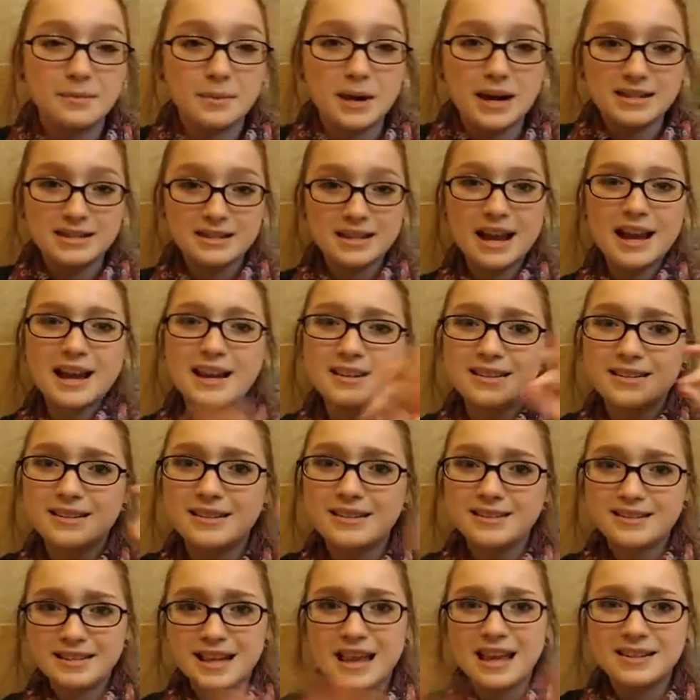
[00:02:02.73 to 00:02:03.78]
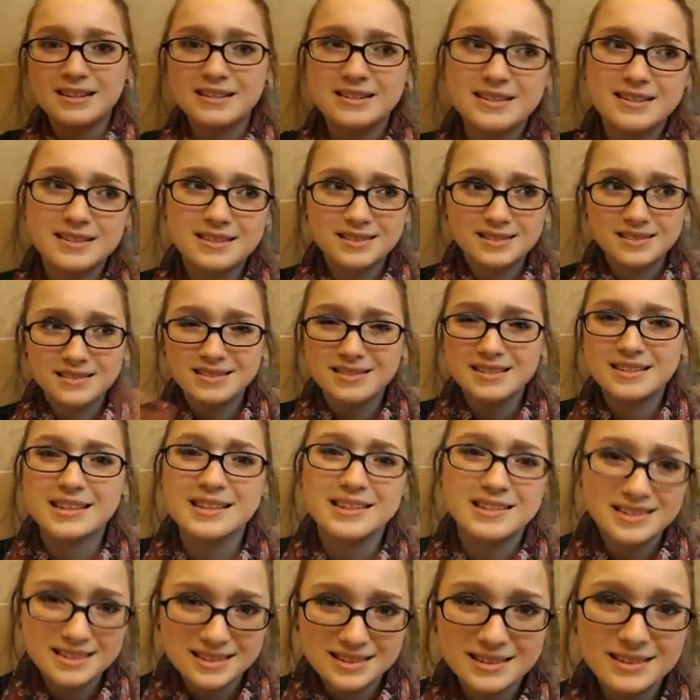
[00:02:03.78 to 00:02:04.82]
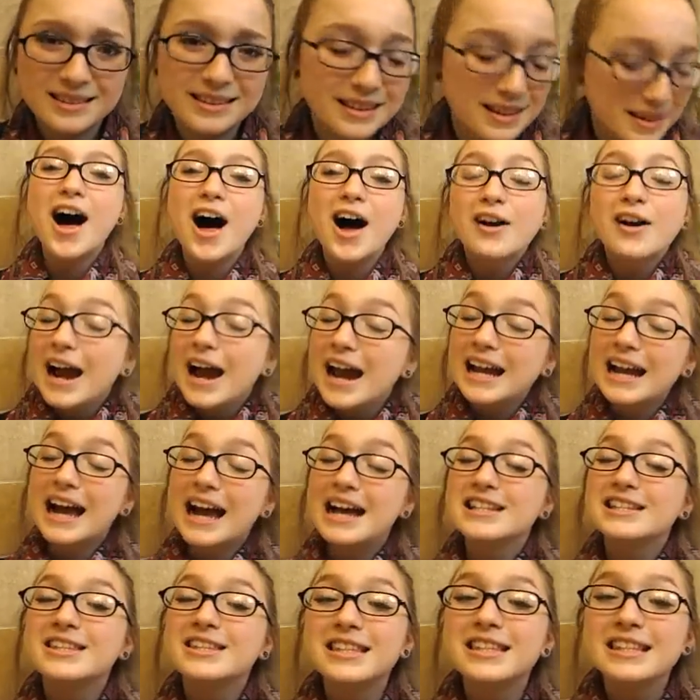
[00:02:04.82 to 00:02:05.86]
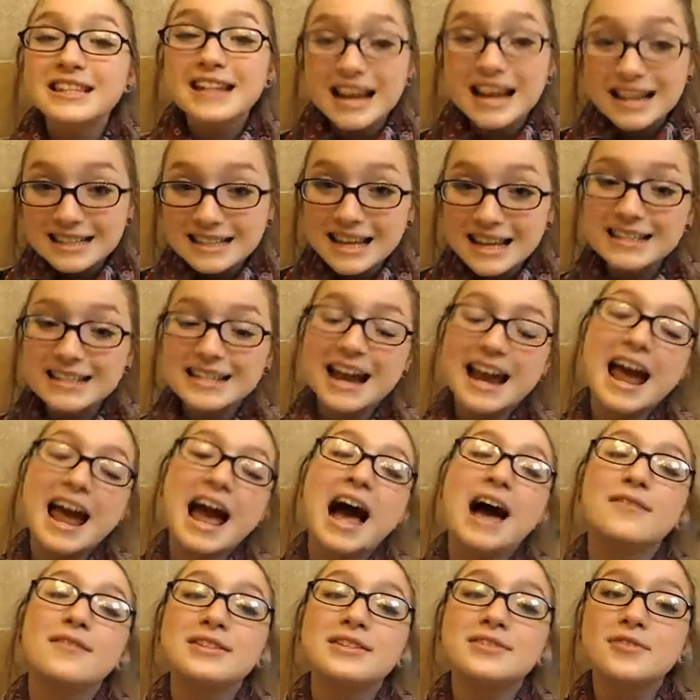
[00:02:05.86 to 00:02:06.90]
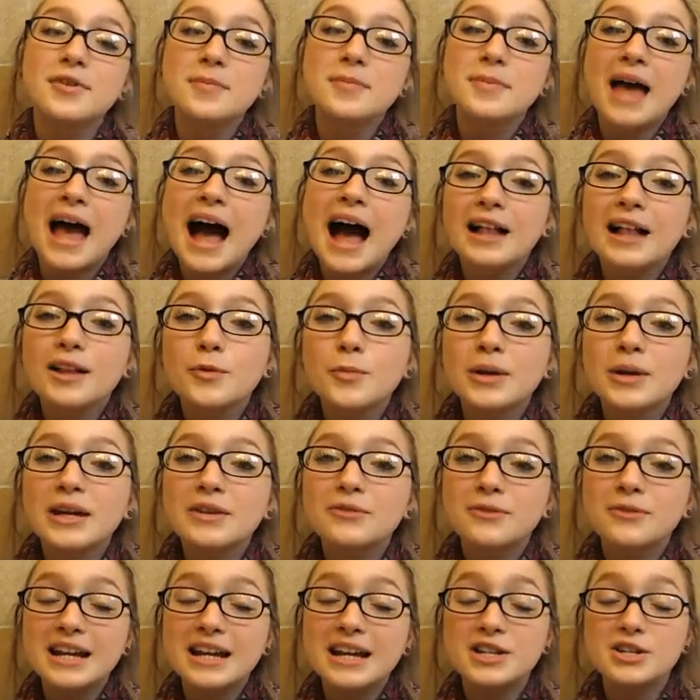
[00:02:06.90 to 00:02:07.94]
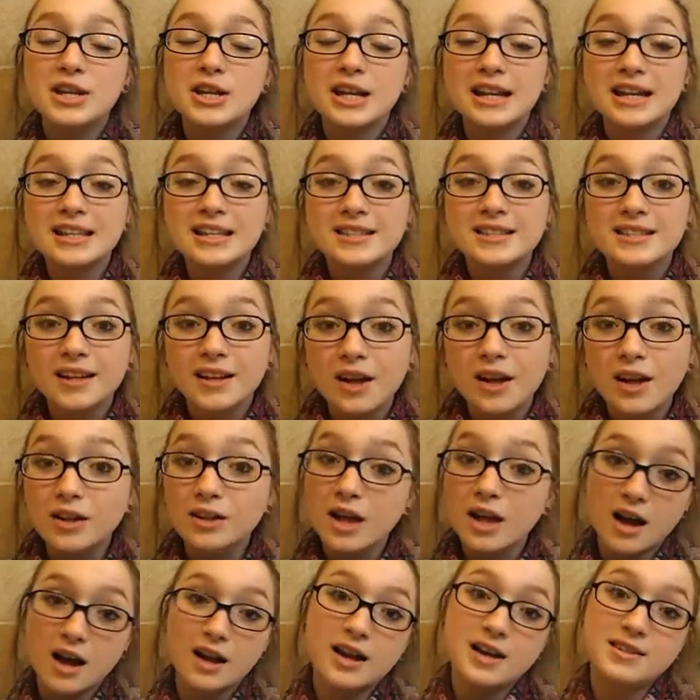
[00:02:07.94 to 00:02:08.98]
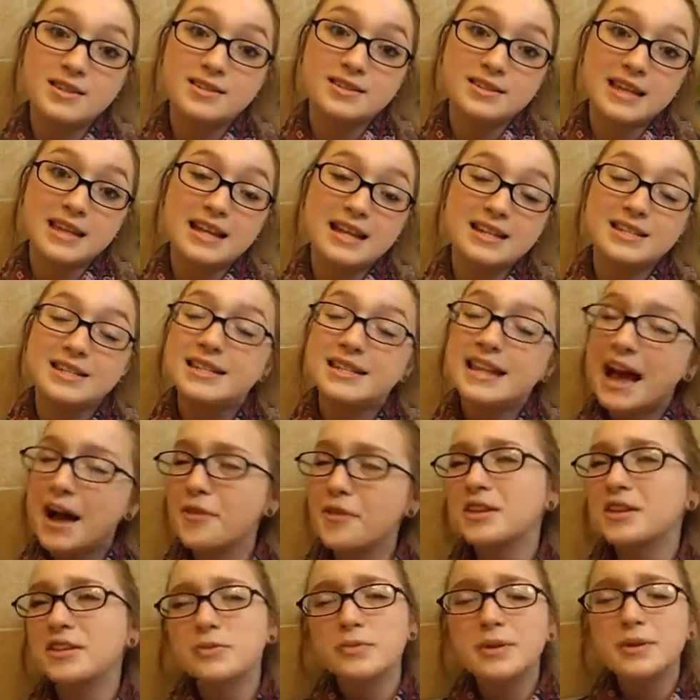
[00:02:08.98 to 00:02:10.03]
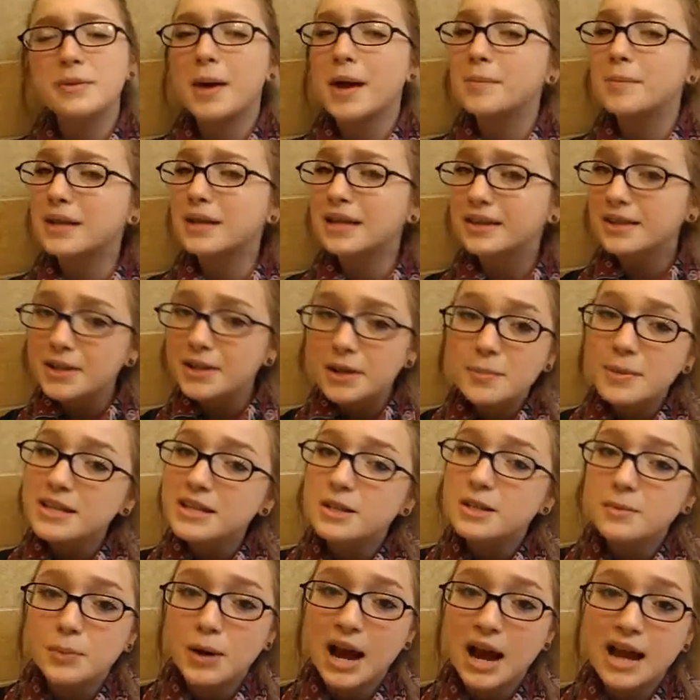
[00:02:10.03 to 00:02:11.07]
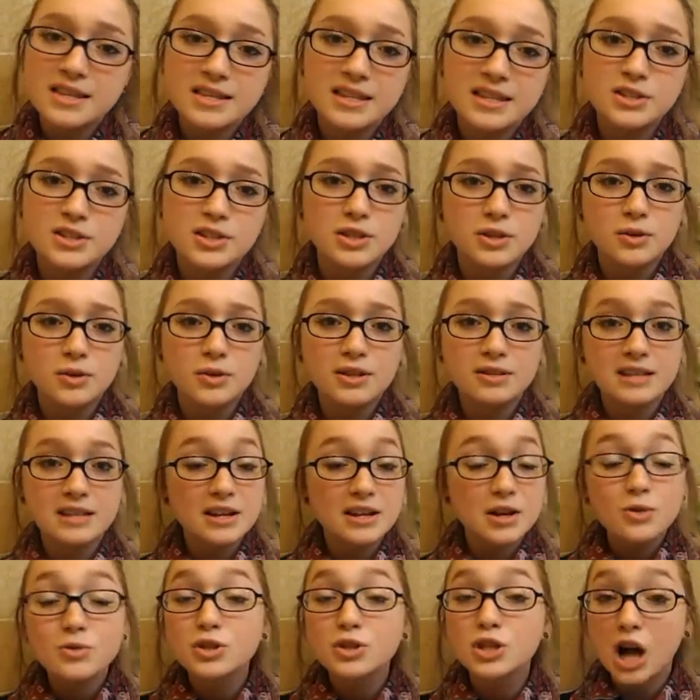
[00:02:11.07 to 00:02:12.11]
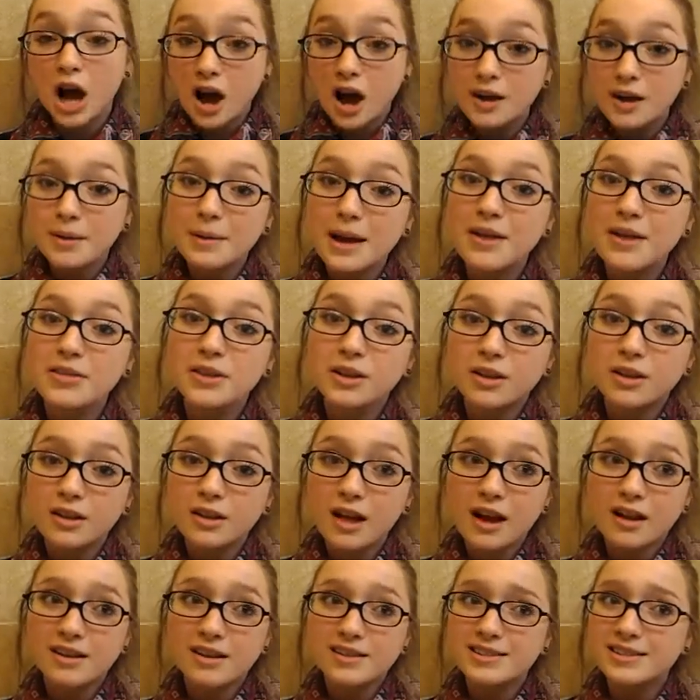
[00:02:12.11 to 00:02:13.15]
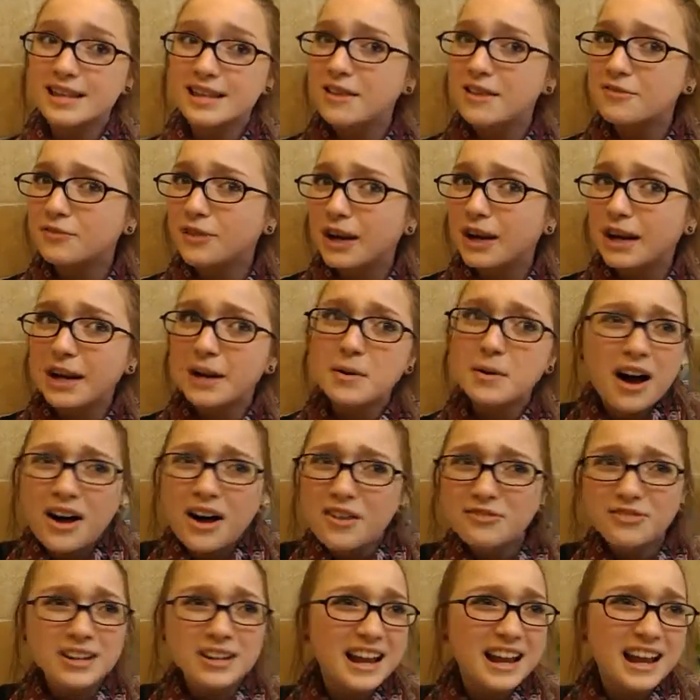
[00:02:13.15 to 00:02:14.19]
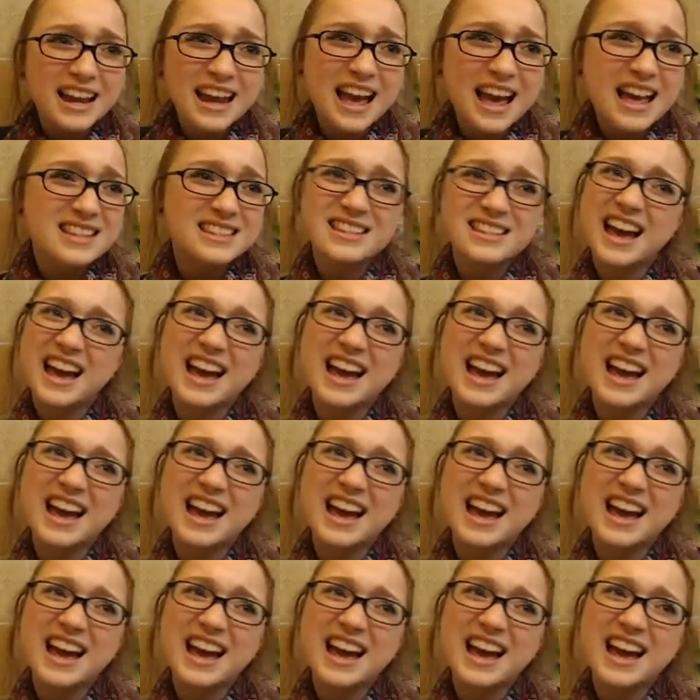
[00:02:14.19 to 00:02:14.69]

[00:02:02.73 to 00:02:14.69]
the Bright Side scent. Alright guys, so the next scent I have is from the Halloween range and it's the Calacas scent. Now, this one might be a little bit surprising to you because I don't talk about the Calacas scent very often, I guess.